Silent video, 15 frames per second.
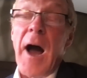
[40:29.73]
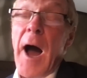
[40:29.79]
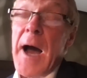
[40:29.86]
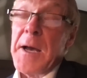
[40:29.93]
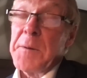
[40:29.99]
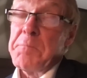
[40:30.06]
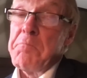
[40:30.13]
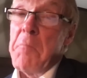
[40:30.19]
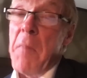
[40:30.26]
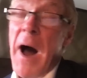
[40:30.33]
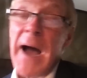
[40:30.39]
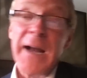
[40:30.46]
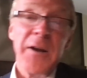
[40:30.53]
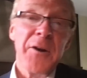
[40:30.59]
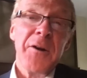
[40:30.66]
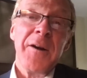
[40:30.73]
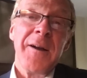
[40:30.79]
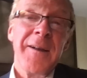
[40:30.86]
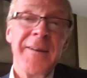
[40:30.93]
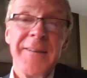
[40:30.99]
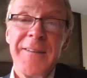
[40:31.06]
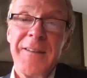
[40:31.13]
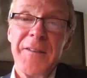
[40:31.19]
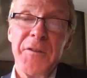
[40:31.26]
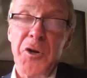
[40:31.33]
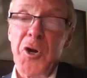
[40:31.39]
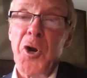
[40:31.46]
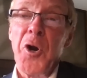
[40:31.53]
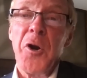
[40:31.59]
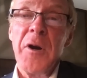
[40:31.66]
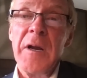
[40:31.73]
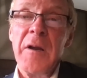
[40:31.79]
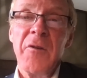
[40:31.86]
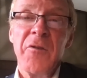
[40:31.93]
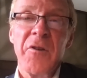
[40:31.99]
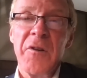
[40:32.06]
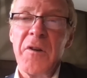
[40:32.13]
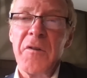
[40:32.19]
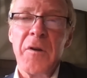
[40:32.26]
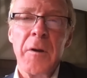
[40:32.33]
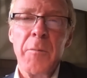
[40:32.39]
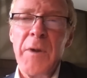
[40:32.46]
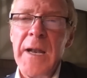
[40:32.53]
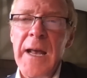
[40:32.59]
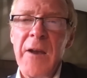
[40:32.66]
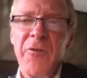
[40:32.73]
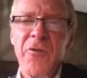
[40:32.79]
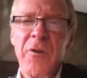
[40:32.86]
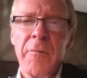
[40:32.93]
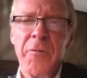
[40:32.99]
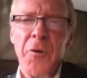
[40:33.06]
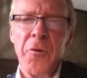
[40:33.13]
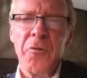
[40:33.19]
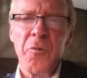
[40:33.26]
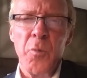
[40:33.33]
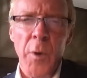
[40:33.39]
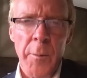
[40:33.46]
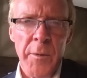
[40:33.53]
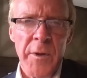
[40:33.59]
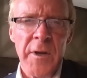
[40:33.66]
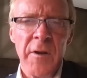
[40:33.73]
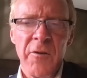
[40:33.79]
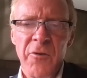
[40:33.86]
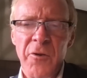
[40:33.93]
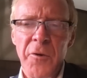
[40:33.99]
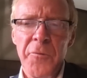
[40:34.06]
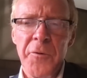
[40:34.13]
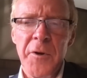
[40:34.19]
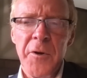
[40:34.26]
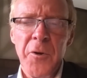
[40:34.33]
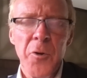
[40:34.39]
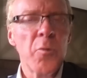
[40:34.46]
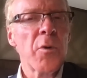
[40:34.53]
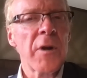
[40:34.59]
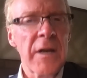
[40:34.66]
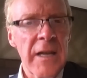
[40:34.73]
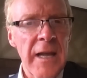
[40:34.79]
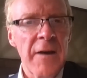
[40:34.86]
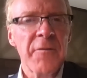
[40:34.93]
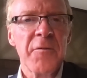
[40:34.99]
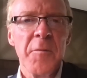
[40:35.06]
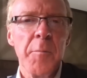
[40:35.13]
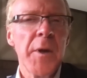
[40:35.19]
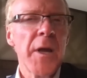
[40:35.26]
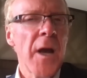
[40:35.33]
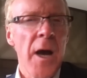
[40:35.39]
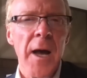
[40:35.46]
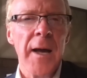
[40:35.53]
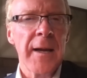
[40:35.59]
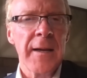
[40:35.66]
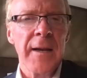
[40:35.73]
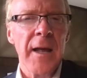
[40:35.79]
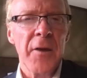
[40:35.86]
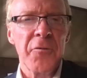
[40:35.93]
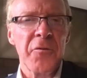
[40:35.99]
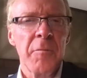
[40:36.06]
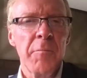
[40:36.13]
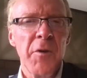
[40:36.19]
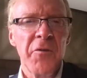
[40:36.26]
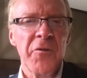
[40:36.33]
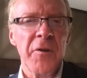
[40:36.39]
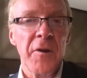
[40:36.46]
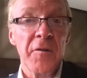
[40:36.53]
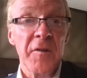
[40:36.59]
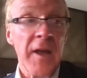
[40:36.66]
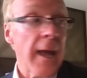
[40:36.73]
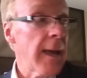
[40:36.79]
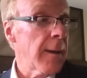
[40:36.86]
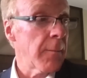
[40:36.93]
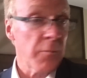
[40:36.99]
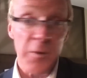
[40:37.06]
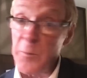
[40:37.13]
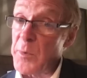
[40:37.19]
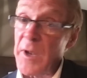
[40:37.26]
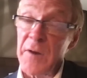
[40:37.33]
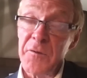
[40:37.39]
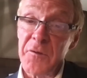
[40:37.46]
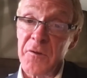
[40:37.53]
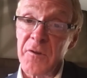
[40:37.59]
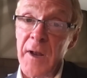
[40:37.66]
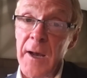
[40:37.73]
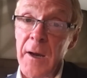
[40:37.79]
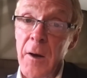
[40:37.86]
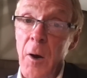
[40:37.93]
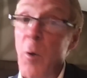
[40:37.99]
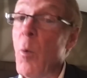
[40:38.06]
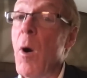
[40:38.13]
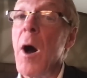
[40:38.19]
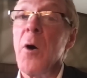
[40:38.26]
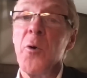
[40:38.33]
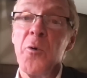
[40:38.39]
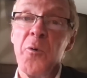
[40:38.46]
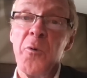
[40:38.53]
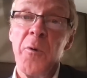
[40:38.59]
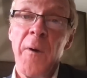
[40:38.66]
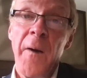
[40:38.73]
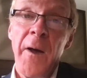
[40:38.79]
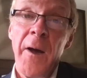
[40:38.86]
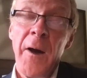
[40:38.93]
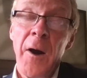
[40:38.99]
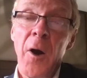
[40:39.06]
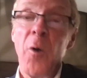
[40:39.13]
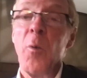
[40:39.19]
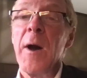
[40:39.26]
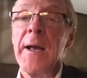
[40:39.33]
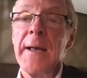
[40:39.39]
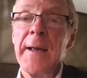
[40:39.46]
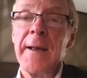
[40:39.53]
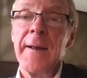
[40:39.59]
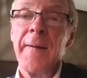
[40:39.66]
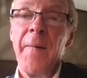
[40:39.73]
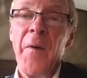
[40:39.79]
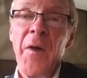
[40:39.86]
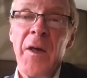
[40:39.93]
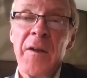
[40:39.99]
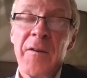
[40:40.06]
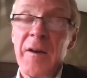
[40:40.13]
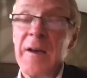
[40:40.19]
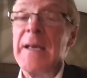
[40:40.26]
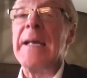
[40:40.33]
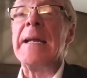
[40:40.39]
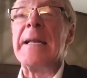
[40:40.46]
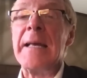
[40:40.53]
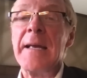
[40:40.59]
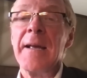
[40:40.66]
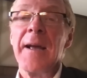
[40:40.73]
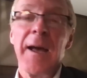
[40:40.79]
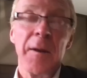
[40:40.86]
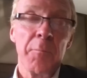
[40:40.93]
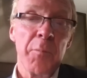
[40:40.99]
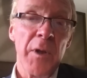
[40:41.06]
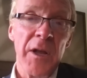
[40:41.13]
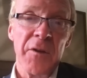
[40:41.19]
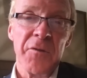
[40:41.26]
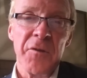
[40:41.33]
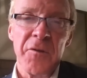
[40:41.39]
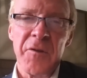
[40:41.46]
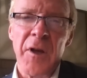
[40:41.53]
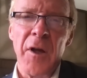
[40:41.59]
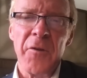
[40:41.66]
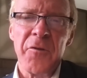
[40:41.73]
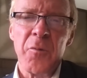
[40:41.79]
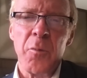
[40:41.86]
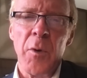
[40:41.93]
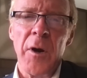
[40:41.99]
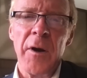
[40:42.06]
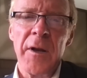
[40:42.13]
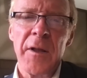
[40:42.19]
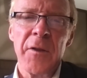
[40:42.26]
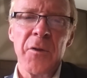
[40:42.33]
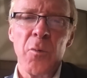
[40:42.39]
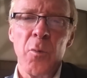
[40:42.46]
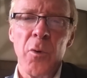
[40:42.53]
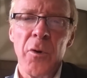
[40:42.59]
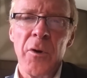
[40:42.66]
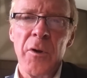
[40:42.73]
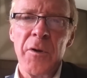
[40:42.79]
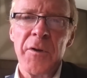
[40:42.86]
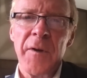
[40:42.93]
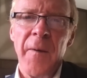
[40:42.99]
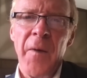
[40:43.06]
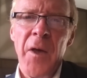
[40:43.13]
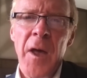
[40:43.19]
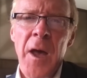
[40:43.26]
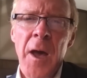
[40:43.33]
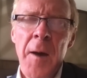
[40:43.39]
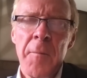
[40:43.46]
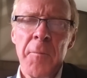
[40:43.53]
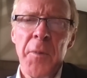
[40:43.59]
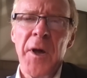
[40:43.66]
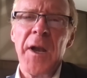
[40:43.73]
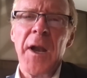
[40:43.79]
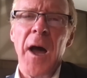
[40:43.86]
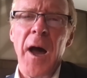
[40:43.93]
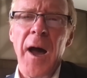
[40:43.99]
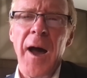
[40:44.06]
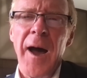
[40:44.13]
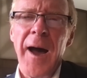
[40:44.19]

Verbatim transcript: I admire the courage and determination of those women and children who were left behind as their missionaries came to places like Oahu, Hawaii, Tahiti, and places elsewhere in the world. But